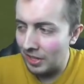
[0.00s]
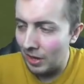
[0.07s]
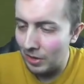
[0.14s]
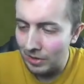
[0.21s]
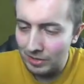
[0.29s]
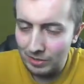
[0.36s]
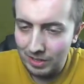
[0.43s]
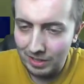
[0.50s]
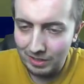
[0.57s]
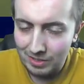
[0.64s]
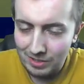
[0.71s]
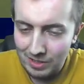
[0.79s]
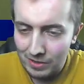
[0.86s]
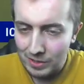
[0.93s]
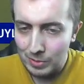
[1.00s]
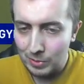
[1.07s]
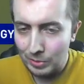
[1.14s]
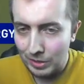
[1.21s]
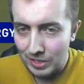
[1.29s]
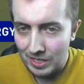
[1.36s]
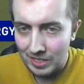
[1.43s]
It's not like the series was
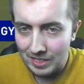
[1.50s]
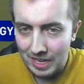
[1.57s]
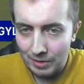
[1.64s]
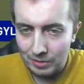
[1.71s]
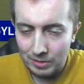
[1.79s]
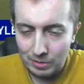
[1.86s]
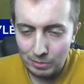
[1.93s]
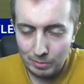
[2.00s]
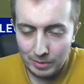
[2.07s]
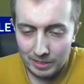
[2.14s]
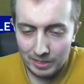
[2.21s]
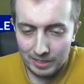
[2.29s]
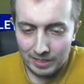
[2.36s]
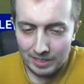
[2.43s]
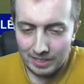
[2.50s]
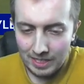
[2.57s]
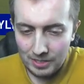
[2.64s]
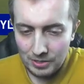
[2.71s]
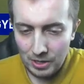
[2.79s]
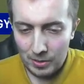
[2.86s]
actually in doubt at all, but let's go.